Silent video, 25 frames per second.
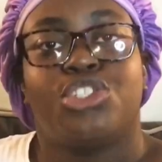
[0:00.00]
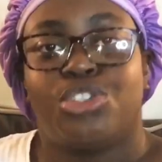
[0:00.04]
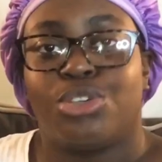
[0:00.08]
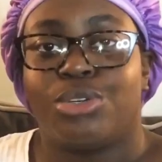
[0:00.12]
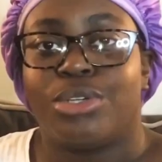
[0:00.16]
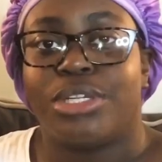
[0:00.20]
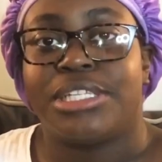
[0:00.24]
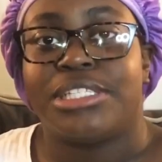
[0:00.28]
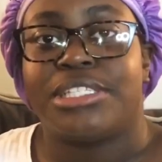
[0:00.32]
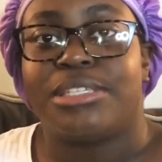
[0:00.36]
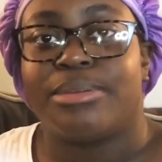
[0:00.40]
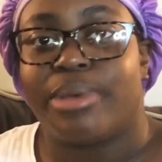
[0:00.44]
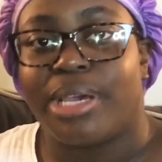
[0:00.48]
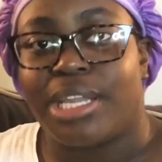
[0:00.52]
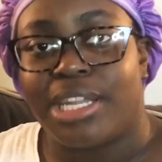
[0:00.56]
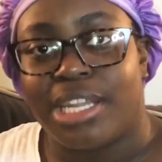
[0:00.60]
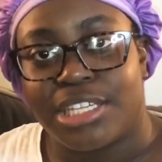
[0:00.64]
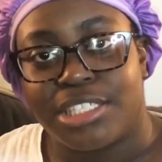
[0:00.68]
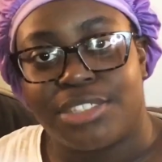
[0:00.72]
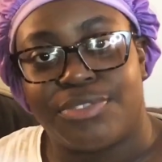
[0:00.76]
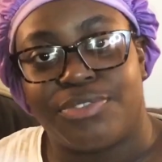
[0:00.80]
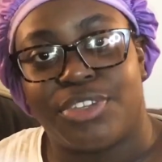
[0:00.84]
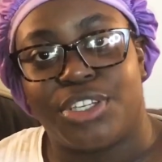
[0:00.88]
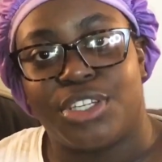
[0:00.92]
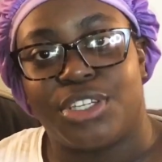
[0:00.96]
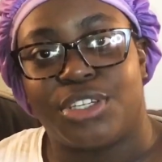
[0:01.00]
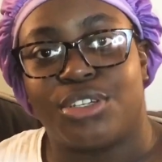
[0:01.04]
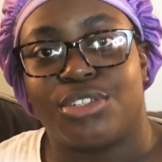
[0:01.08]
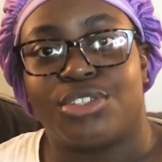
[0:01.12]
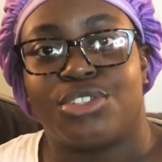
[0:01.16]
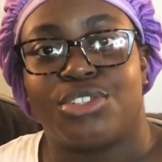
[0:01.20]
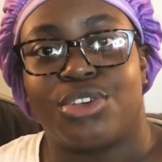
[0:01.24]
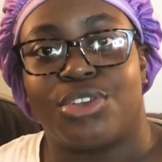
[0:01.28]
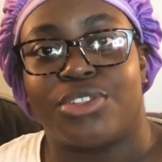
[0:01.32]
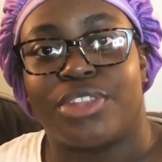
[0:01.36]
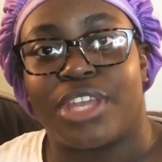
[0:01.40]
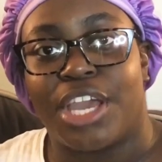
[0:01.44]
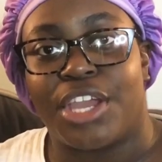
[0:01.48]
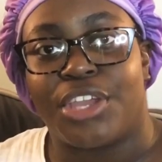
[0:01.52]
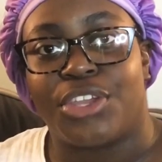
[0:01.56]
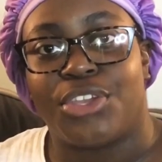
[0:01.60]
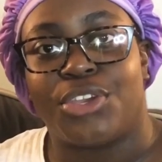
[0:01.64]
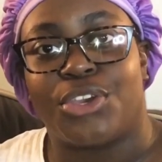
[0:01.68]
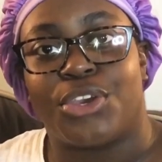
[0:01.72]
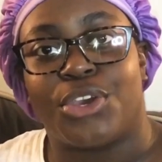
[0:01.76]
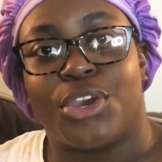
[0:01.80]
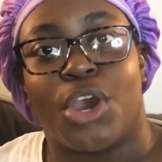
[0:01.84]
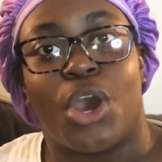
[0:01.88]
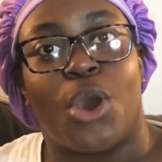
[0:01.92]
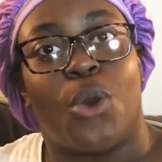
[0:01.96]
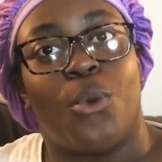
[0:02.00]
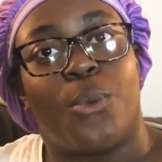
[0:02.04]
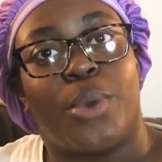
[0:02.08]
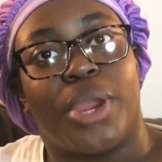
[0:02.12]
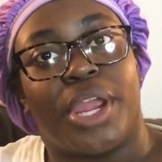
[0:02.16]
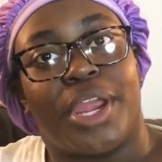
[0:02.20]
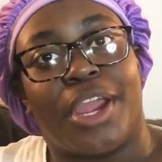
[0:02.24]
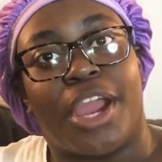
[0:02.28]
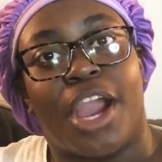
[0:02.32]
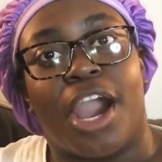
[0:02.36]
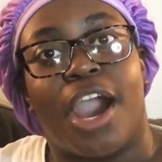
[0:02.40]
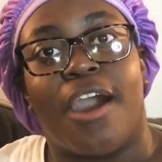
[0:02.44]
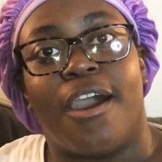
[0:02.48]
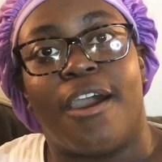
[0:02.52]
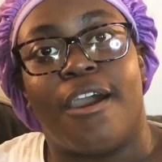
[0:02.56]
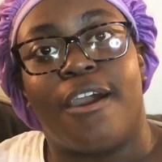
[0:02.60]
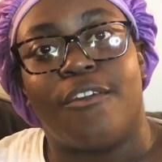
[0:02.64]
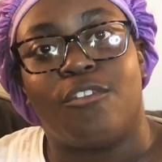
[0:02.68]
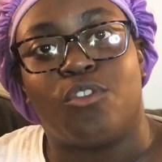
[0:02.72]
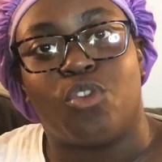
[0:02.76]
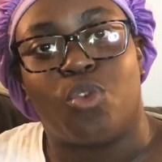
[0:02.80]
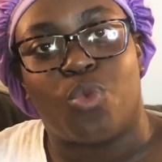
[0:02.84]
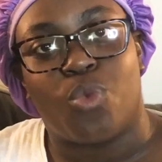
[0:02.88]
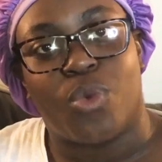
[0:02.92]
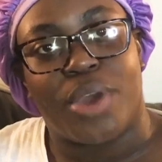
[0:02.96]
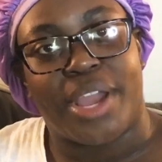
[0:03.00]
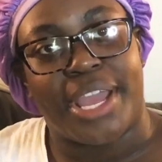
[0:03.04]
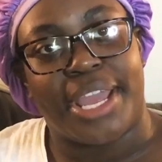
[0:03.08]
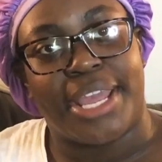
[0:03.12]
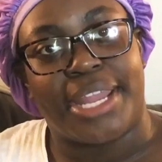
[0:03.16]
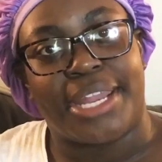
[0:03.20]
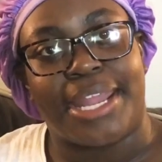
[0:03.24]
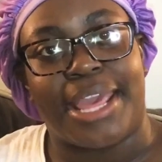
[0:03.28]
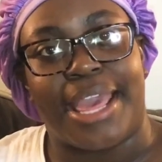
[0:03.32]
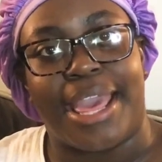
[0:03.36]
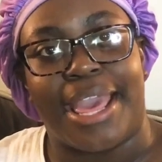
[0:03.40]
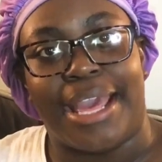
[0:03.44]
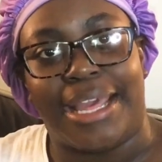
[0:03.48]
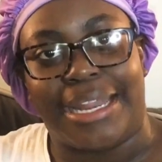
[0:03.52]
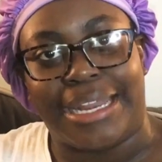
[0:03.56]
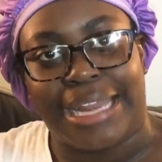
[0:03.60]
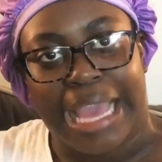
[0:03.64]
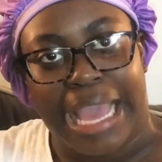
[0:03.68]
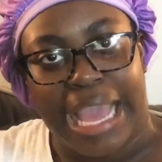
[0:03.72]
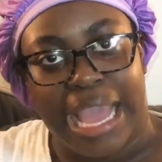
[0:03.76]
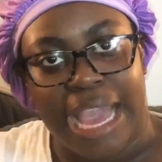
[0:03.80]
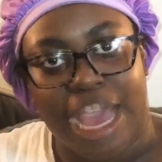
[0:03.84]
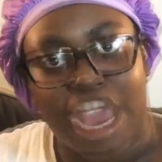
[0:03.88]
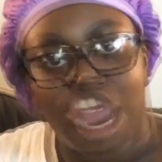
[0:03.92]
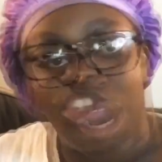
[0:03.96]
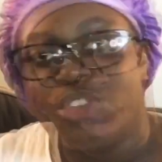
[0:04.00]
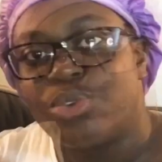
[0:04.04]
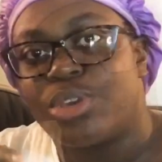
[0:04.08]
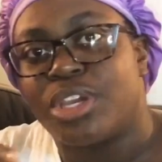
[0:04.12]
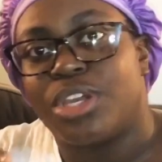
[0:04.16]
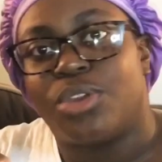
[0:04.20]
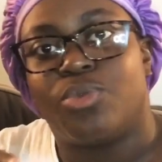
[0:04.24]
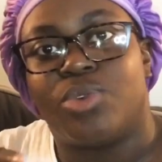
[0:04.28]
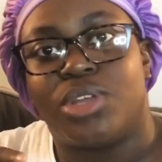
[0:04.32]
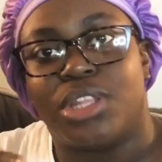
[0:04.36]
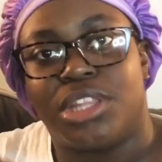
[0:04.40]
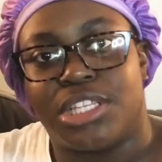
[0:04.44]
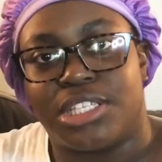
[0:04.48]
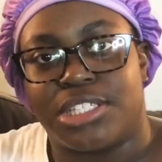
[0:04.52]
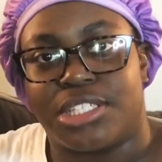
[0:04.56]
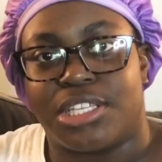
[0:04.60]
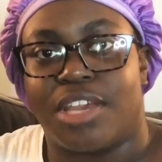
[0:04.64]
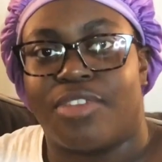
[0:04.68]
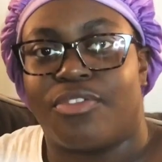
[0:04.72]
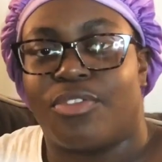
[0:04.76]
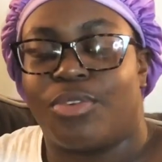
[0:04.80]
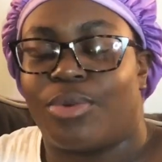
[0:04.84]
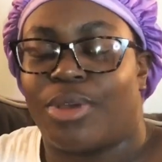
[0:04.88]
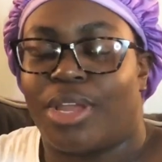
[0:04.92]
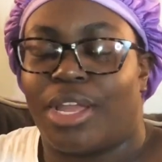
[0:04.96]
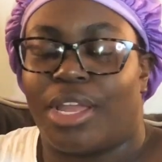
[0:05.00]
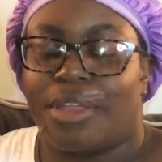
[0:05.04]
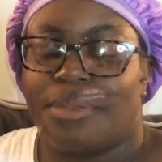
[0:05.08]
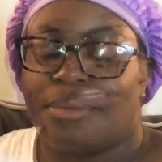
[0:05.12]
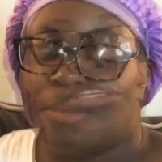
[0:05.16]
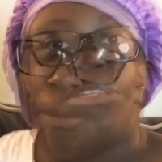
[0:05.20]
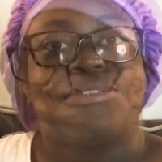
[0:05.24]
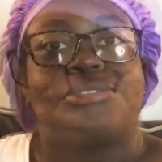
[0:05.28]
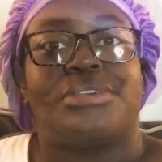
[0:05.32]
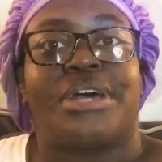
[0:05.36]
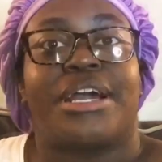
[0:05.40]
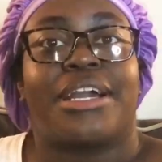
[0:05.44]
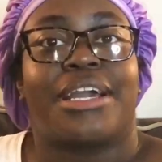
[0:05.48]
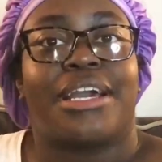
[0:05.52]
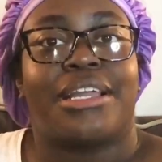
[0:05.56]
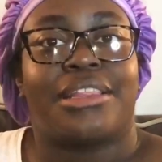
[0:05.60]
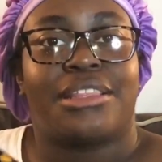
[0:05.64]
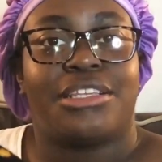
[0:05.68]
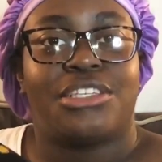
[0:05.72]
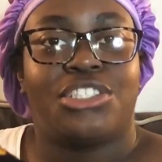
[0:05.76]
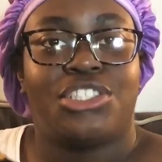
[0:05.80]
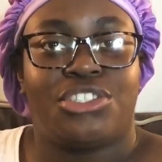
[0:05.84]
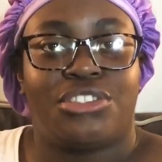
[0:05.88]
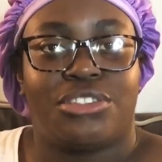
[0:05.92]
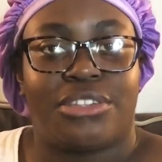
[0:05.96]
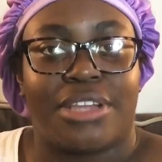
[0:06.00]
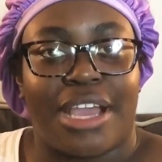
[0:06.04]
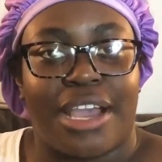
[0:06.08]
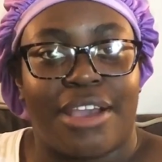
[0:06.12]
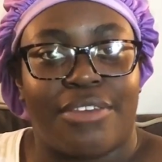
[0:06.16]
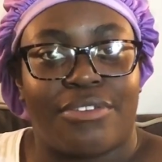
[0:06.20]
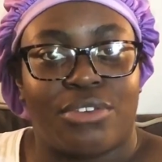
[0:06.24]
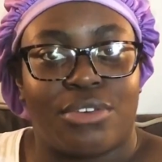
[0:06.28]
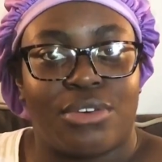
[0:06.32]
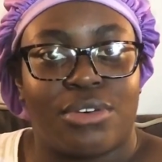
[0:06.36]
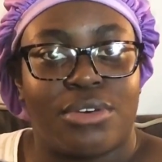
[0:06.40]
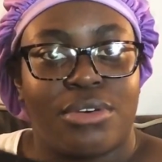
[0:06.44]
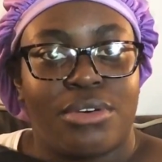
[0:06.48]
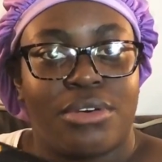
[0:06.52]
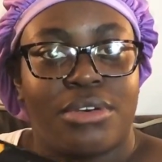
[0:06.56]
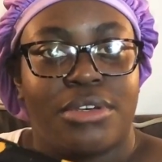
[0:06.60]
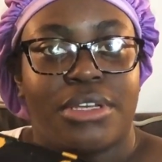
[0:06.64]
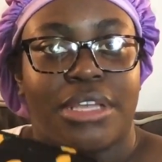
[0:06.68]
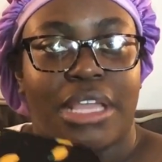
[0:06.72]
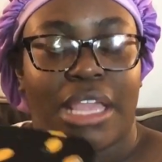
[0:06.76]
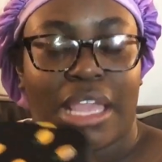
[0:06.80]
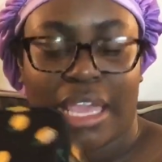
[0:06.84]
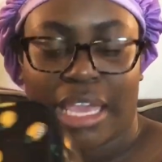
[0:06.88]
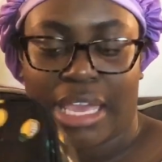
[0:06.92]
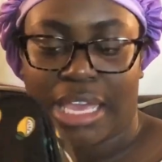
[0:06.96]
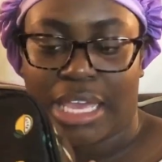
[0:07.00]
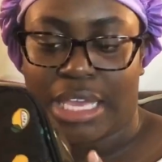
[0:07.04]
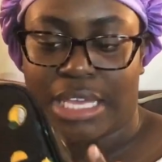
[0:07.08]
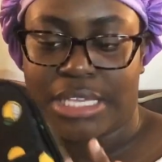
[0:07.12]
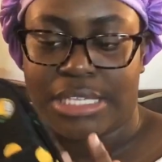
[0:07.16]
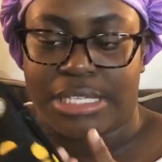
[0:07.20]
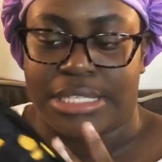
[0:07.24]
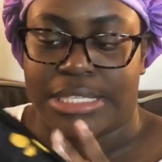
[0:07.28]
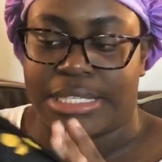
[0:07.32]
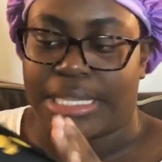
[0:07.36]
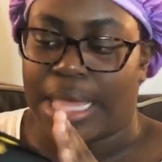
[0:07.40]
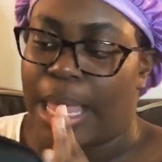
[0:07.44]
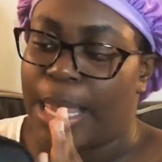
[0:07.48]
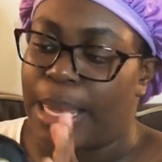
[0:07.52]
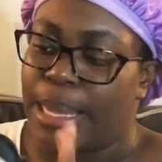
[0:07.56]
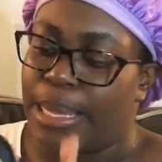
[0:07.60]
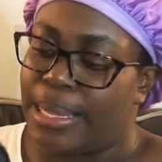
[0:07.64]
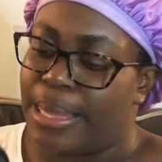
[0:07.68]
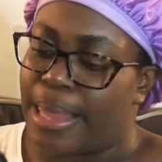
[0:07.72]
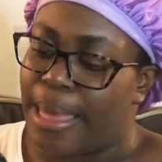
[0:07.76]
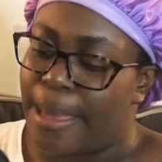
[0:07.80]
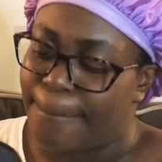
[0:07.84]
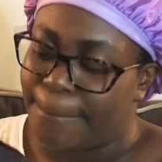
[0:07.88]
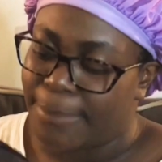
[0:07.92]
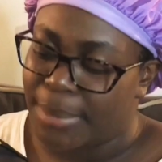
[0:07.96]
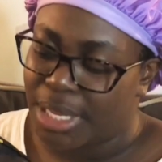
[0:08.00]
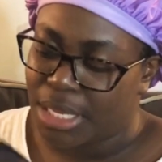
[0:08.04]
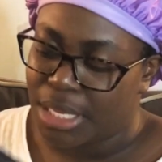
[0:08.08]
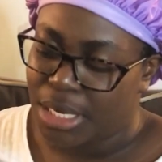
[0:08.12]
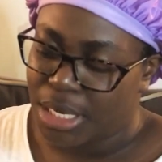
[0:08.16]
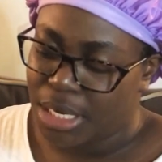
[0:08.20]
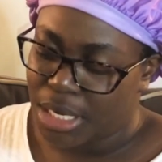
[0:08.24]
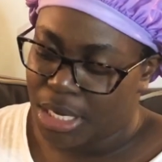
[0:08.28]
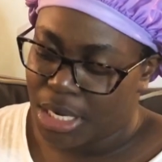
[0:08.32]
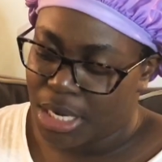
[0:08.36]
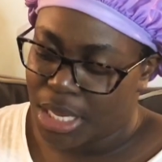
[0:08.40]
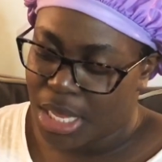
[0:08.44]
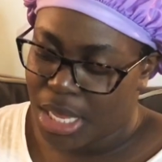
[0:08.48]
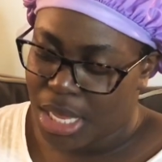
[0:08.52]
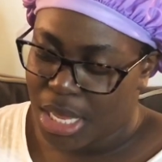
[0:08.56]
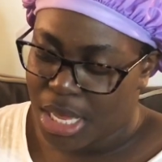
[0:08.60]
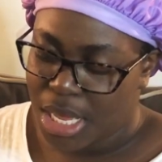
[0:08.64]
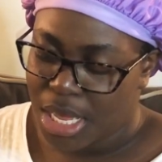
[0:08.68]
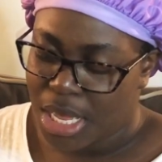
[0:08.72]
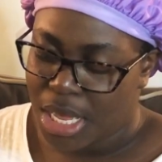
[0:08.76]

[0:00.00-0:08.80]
Tune into my next video so that you're aware of when and how you can win this giveaway. So I got this travel case, lemon